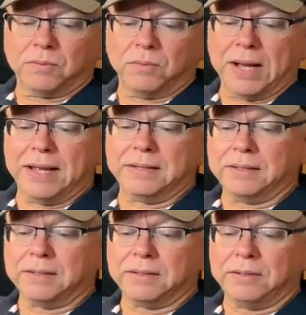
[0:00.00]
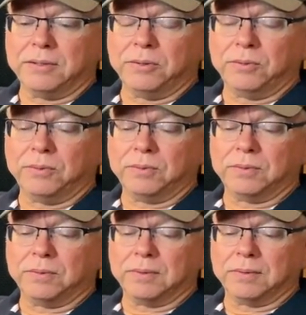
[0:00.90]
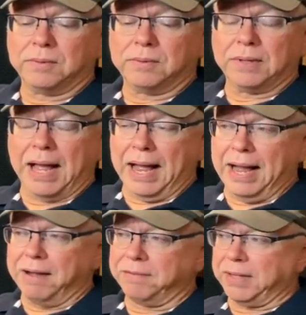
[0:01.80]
When you have